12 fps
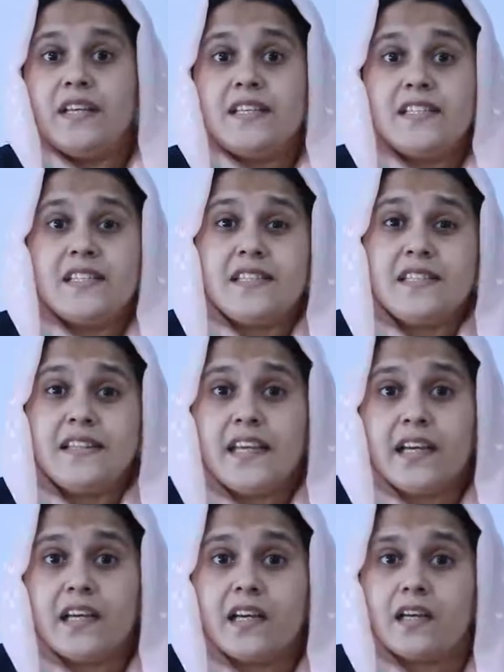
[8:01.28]
is
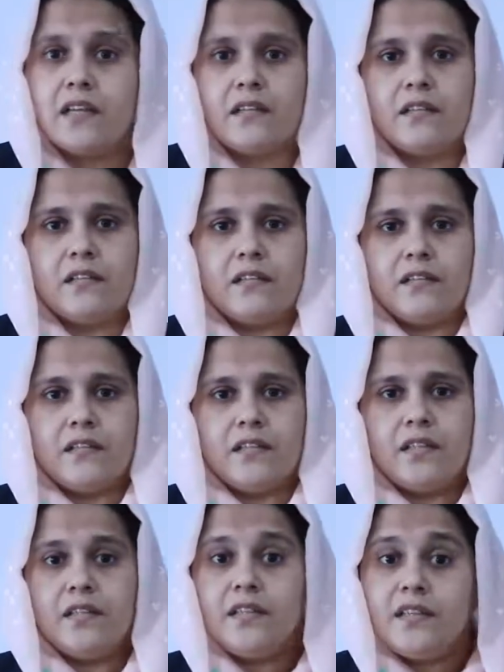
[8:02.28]
thicker.
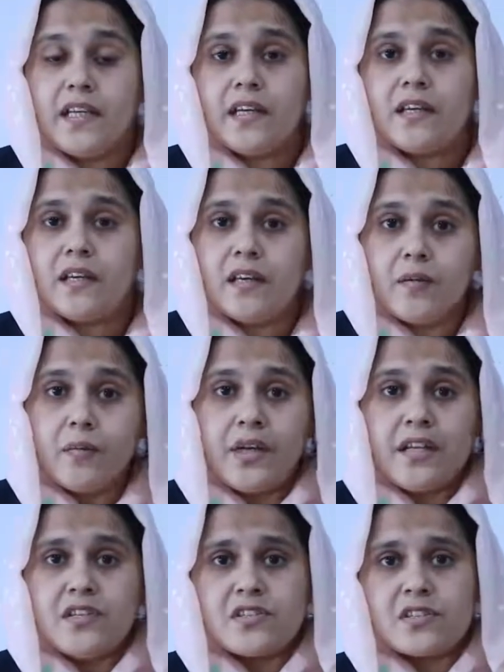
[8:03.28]
Thicker
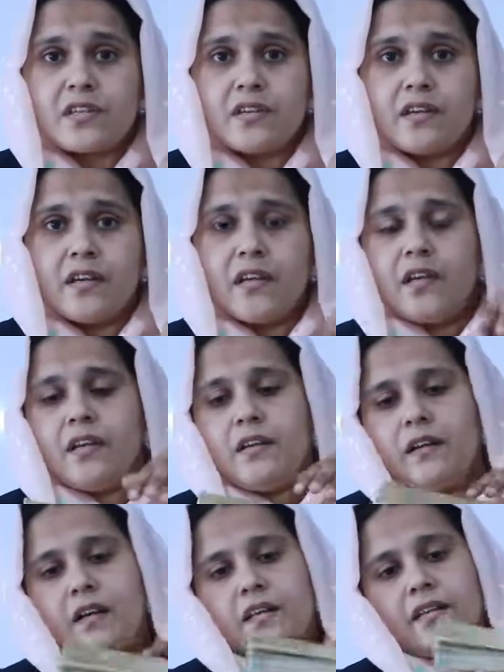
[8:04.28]
means,
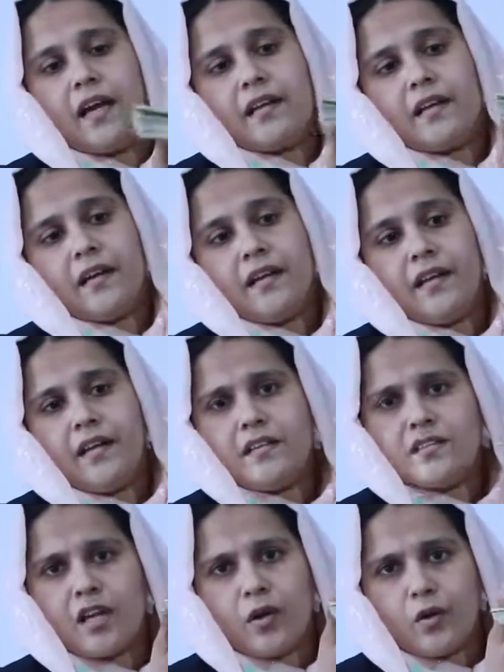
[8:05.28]
yeah, that
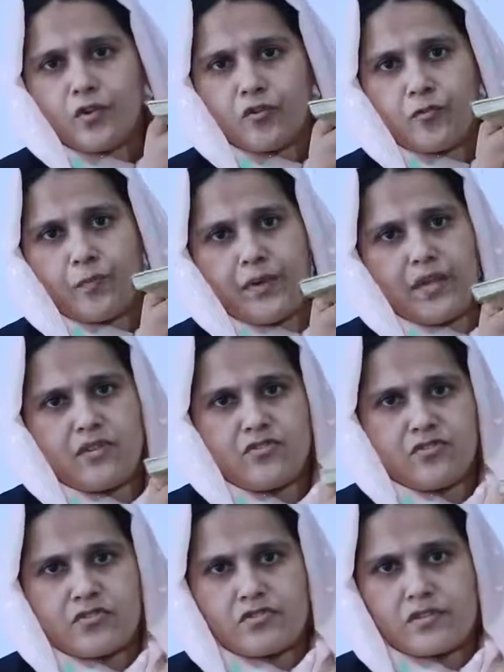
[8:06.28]
contains a lot of
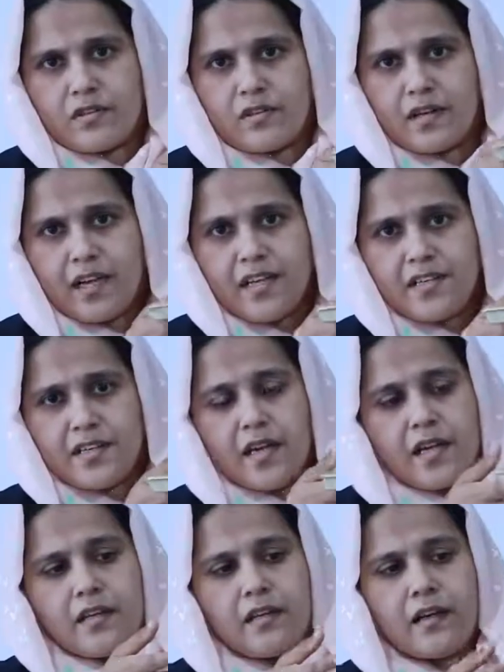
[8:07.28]
pages, right?
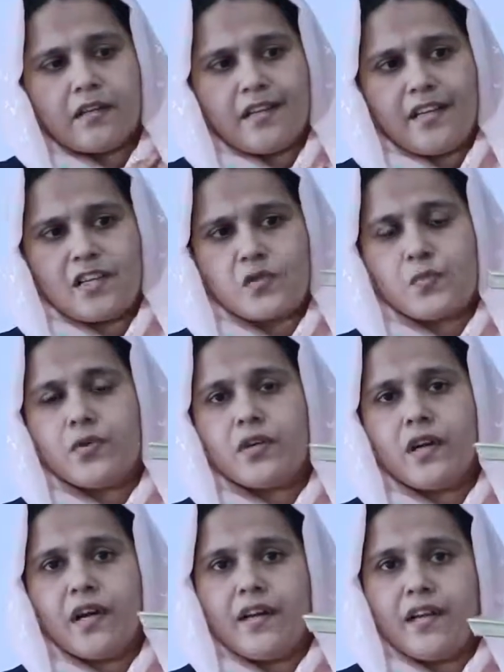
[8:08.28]
Yeah, the
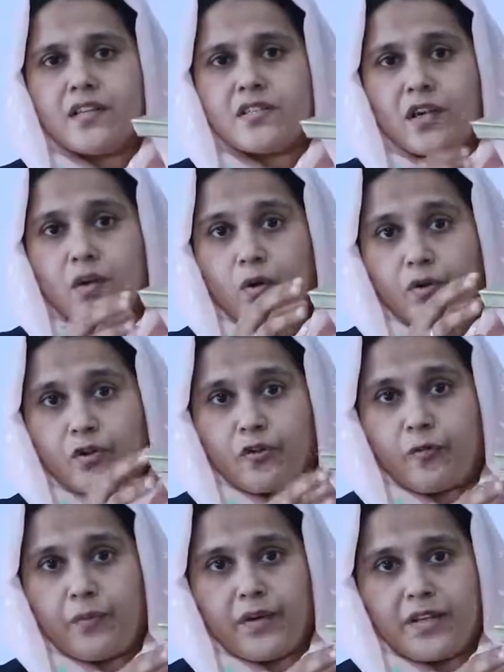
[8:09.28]
textbook contains a lot
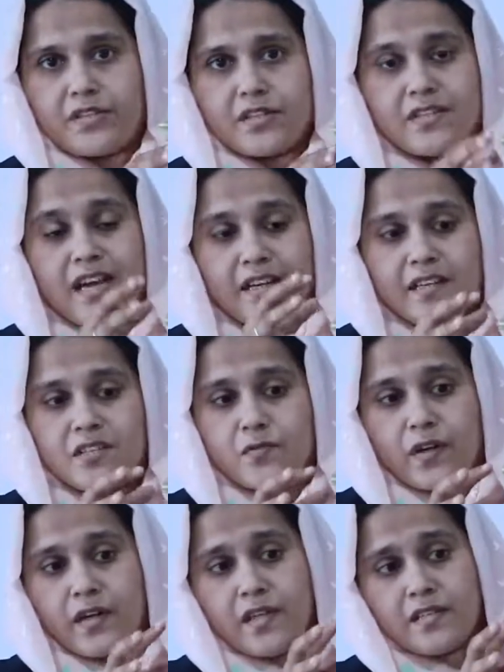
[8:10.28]
of pages. That is
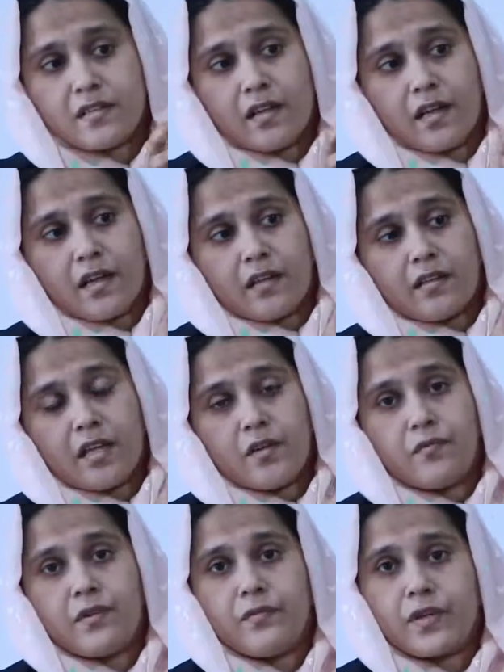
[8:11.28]
one is, that
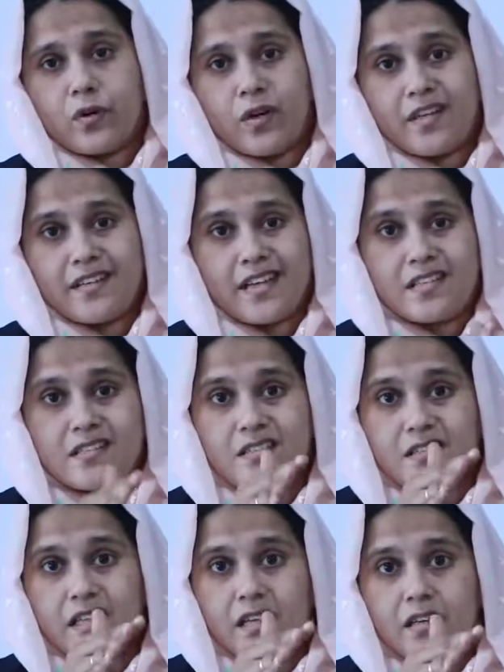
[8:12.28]
one we call it as
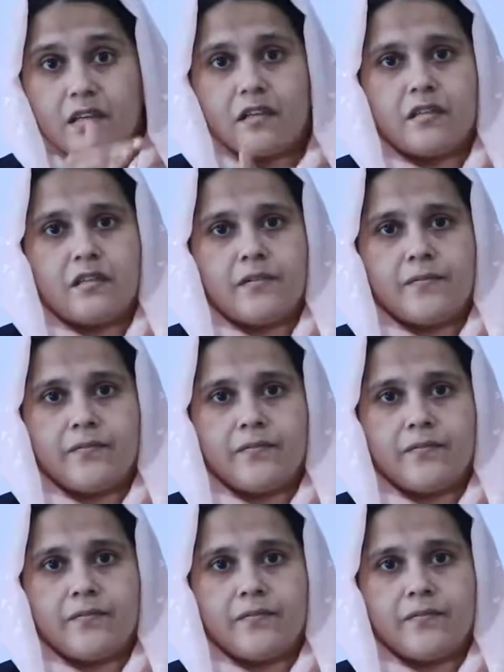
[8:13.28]
thicker.